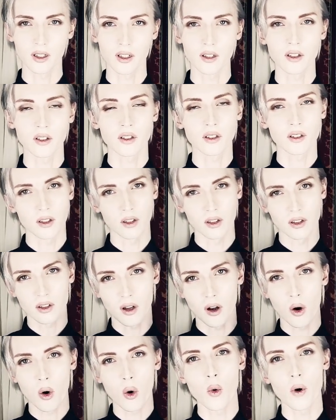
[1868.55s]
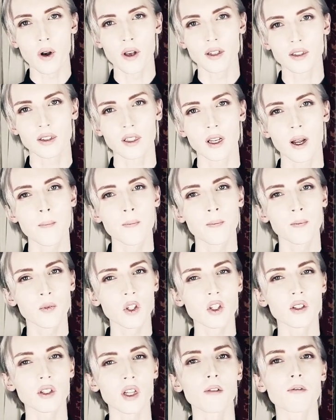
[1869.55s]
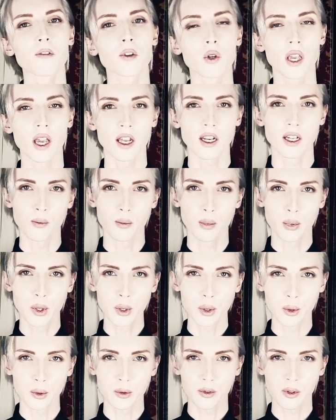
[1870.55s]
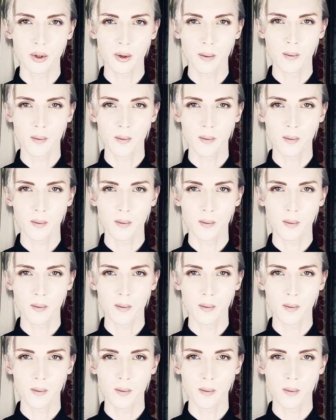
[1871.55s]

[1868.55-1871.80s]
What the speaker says: There's always stuff you can improve.